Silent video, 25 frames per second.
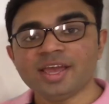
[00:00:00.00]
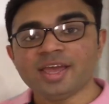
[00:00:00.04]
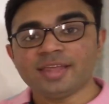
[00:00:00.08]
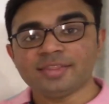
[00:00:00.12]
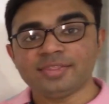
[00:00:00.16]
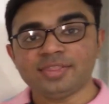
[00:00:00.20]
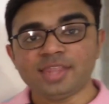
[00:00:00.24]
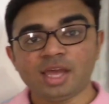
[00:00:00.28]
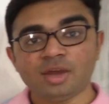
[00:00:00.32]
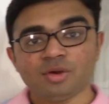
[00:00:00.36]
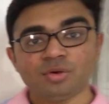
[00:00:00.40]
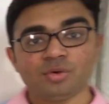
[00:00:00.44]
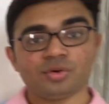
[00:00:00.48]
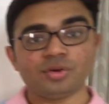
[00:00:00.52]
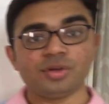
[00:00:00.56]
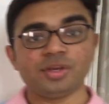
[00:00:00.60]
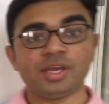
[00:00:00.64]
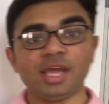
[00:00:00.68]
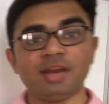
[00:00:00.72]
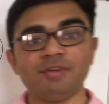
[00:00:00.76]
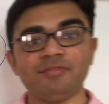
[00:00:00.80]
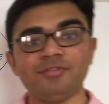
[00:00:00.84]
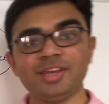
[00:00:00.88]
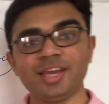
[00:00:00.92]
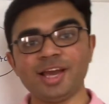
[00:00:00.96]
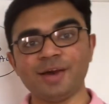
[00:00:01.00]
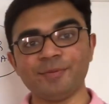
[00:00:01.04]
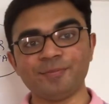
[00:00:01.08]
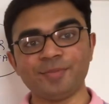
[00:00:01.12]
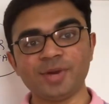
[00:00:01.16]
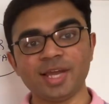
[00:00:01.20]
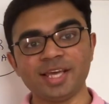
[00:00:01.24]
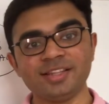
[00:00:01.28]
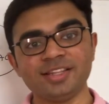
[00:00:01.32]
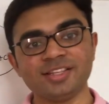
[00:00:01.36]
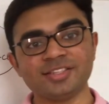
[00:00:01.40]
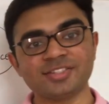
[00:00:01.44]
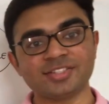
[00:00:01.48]
Now can we
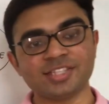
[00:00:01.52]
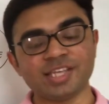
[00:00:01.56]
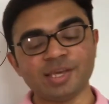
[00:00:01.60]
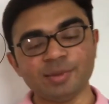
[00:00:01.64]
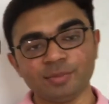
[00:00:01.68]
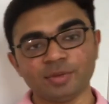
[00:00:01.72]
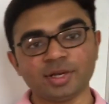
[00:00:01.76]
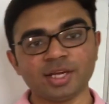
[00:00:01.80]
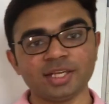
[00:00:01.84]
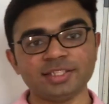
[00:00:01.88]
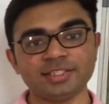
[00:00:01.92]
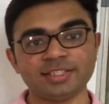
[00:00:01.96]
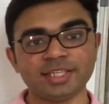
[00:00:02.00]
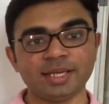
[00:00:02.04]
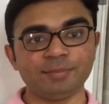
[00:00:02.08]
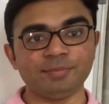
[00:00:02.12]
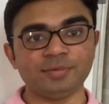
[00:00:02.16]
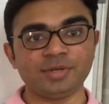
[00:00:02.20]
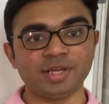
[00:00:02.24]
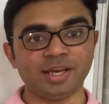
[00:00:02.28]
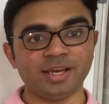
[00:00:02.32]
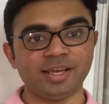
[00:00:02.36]
apply the same concept